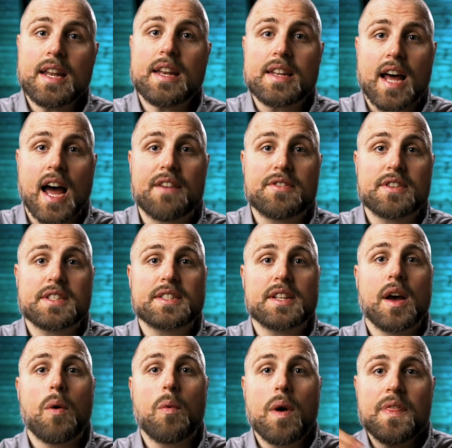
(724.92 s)
in divers
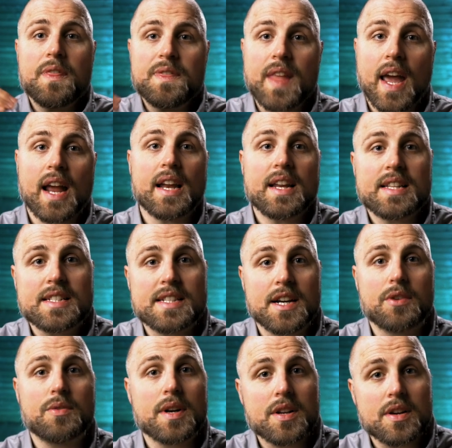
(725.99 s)
with daily
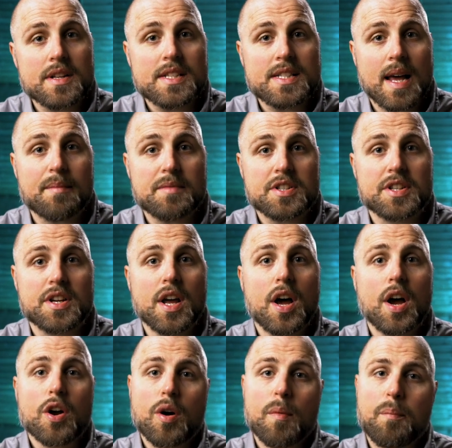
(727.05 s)
cigarette consumption
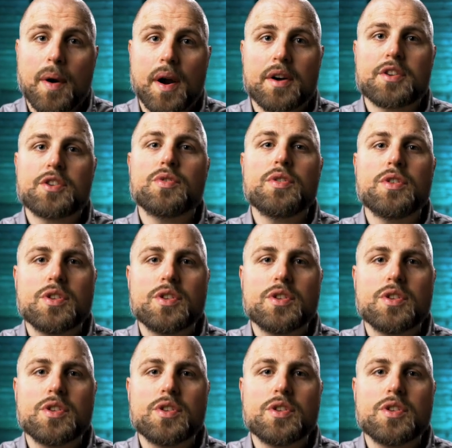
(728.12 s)
compared to